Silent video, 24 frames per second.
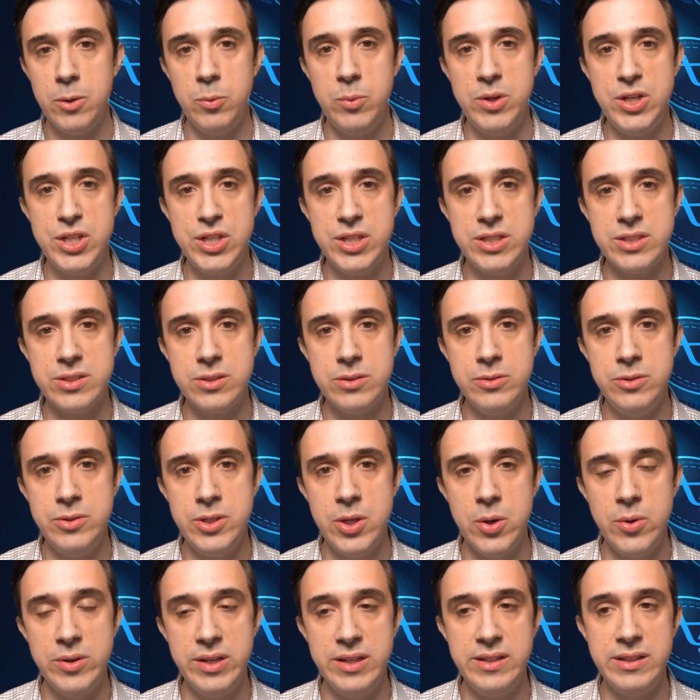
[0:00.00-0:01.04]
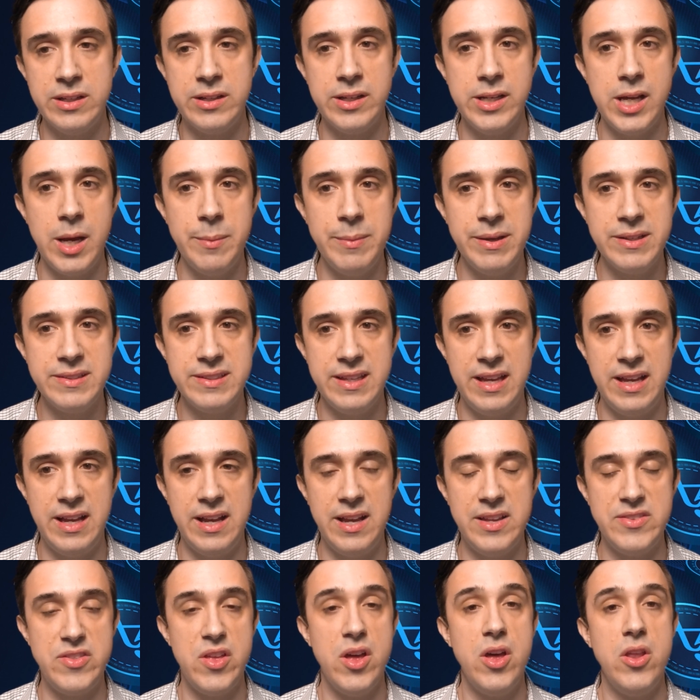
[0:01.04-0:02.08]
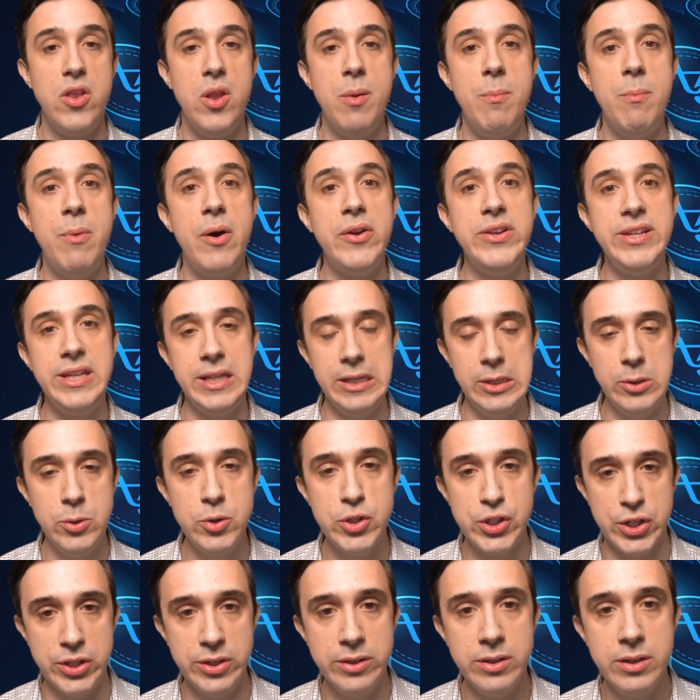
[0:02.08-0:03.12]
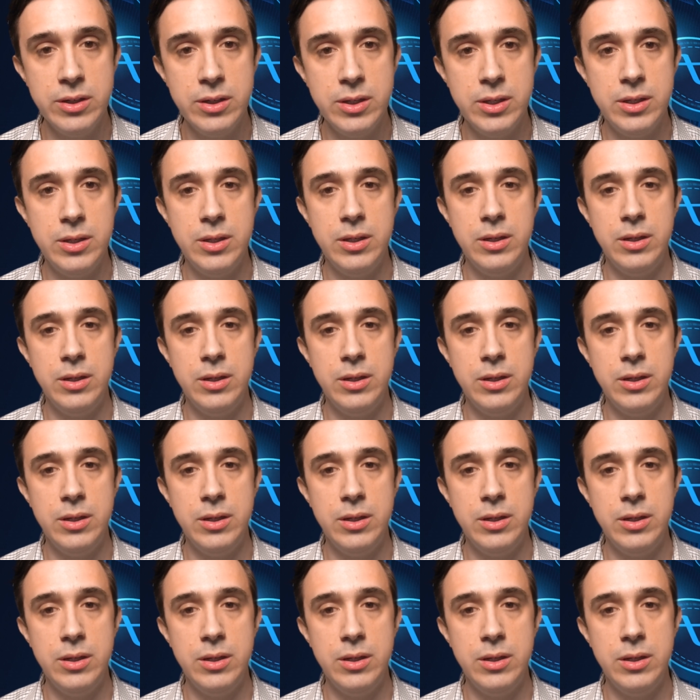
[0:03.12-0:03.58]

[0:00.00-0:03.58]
which is known in economics as the money illusion.